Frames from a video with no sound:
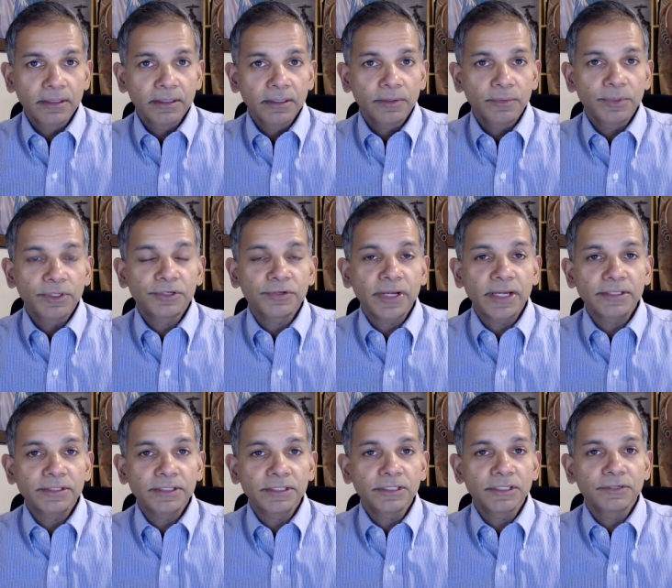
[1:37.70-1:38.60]
we
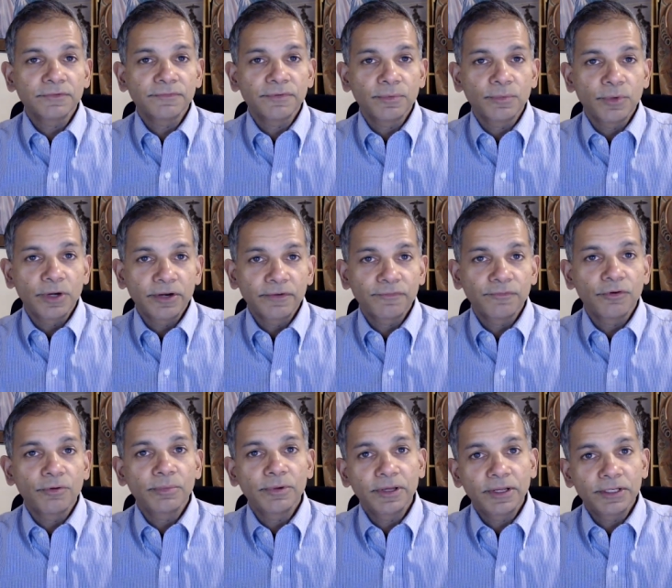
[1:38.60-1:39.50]
transition from one
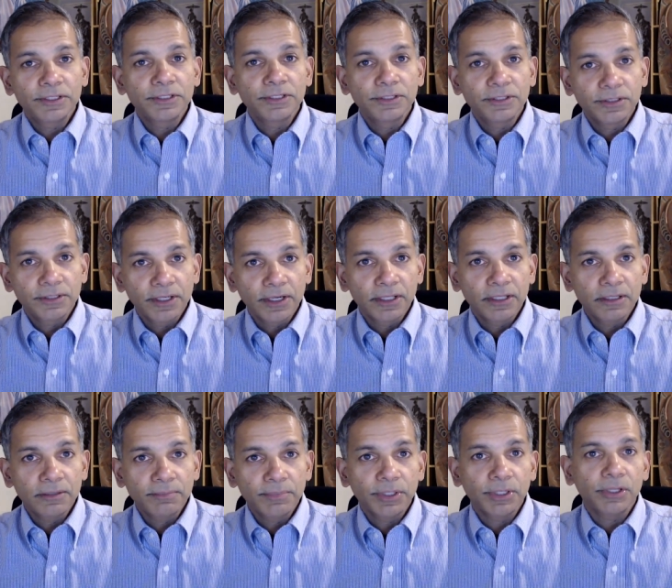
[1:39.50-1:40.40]
form of energy to the
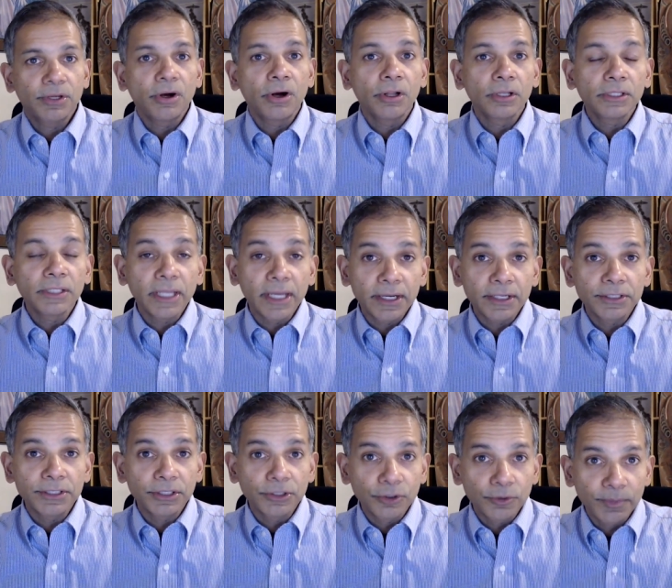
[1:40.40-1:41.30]
other, but all the
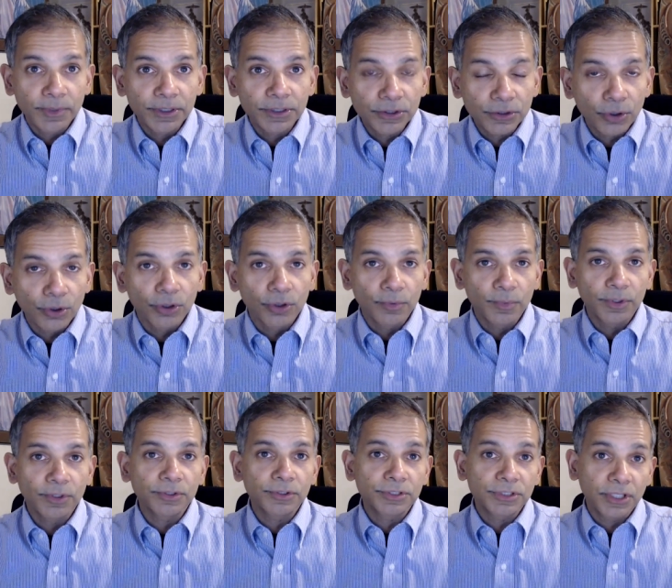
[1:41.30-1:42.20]
energy could be stored.
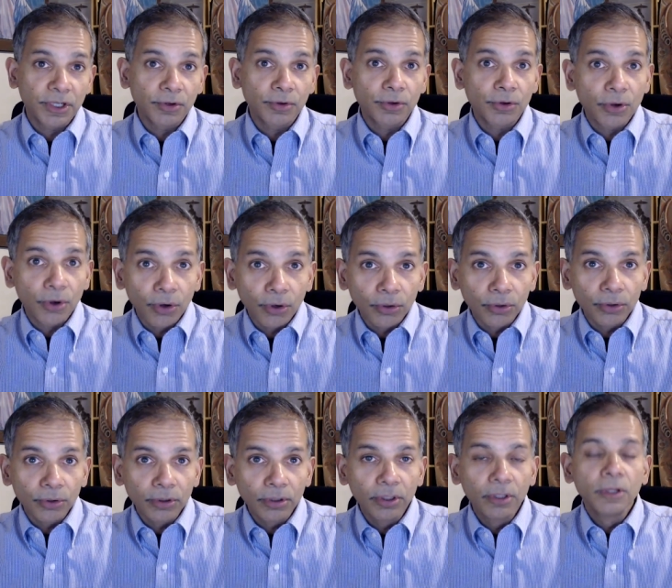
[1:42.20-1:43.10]
We could store
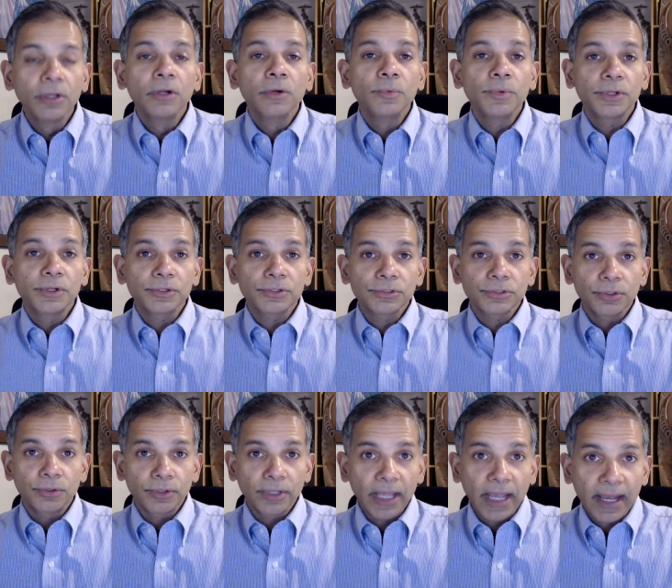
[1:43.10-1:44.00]
coal, we could
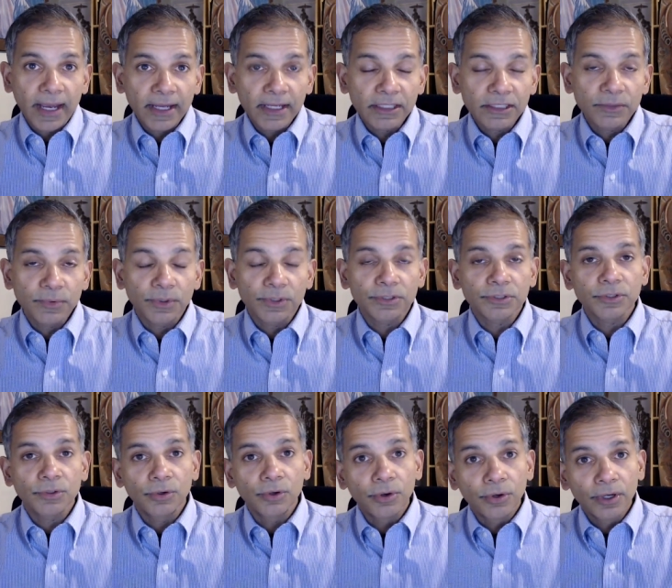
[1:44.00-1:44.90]
store gas, we could
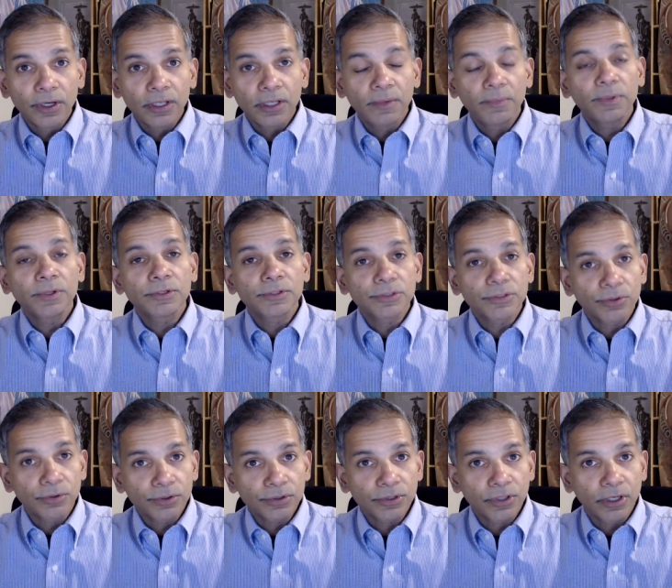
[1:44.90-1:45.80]
store oil, and we could
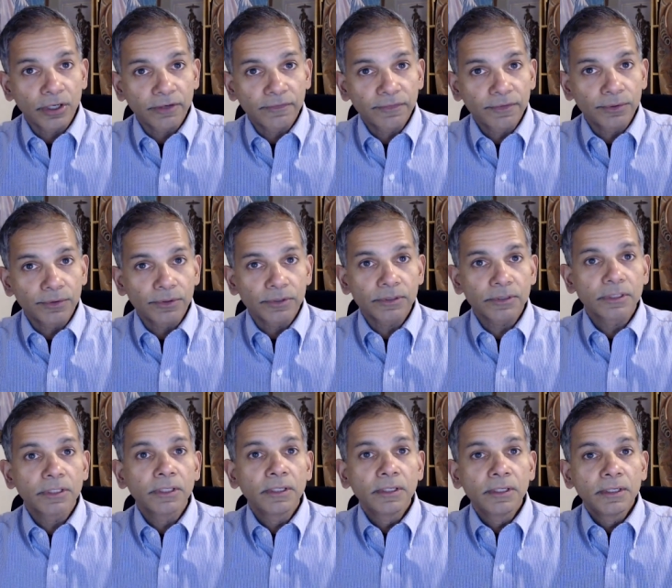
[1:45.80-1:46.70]
store solid fuels.
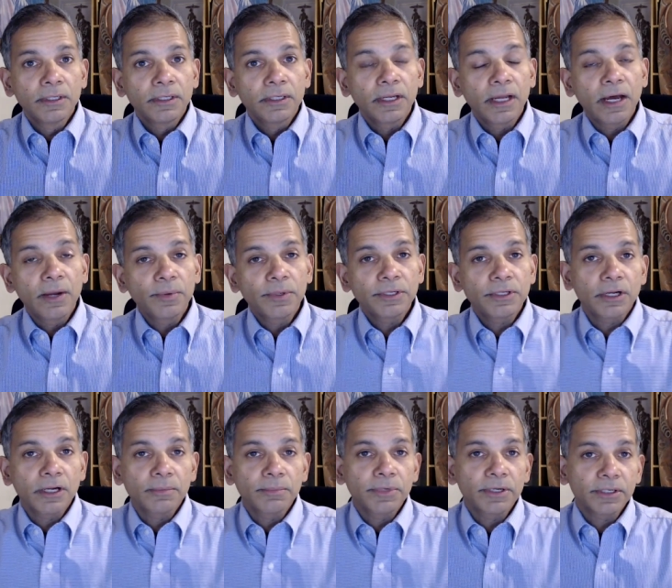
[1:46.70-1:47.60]
Now we're
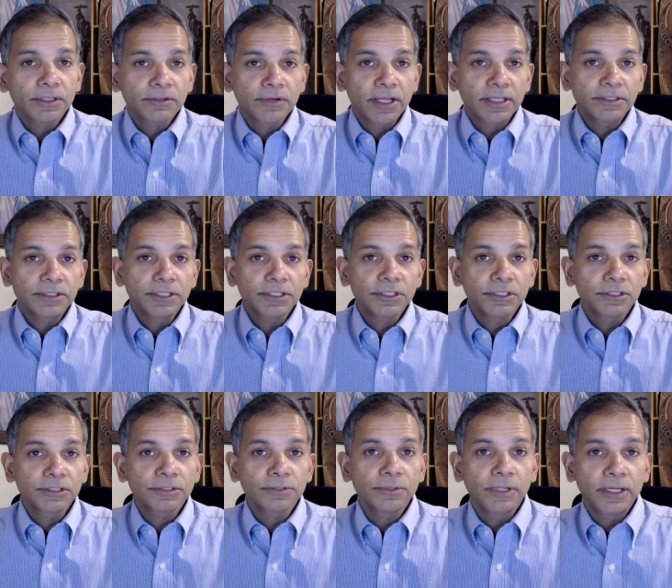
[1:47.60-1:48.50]
talking about
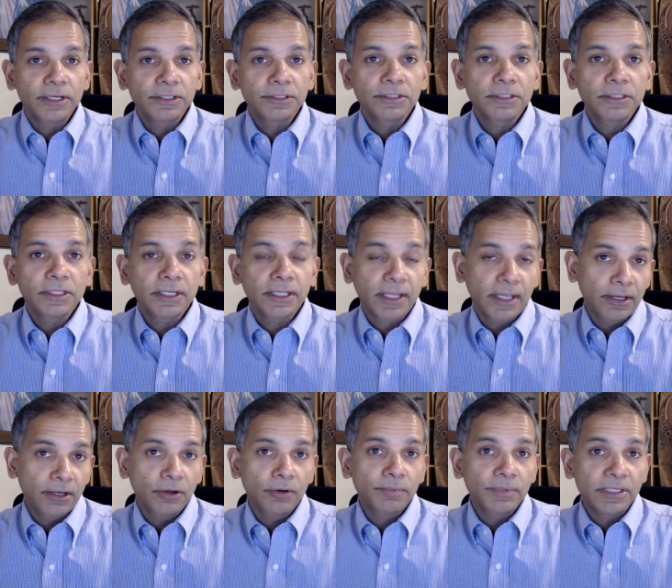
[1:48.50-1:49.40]
transitioning to energy that
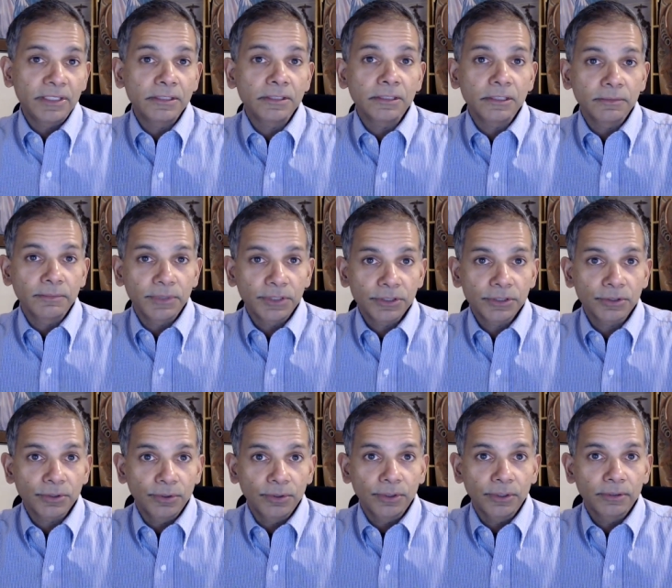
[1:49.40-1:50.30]
cannot easily be
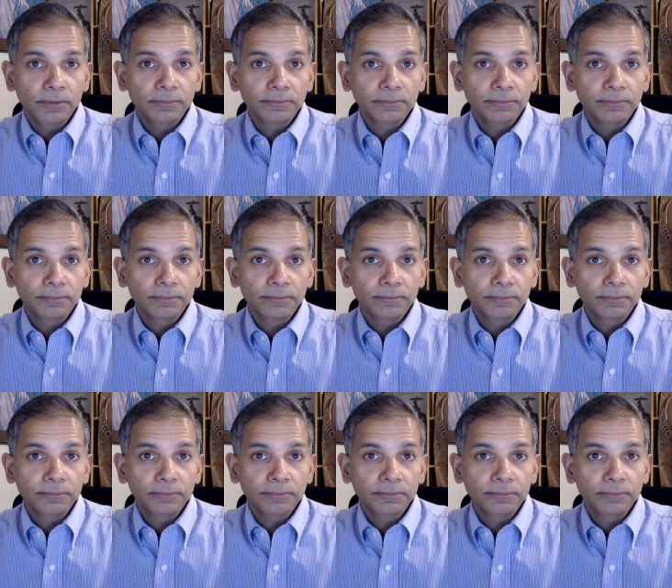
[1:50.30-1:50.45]
stored.